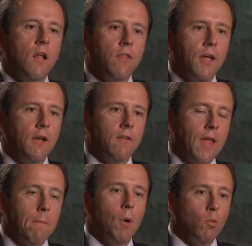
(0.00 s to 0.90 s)
then
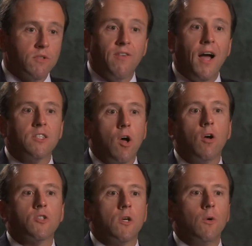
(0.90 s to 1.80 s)
that mobile device
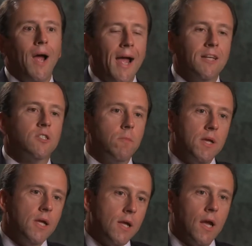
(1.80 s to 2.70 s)
also has to
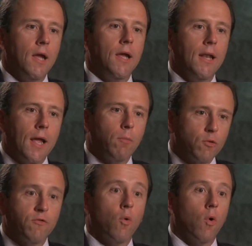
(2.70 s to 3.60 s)
be enabled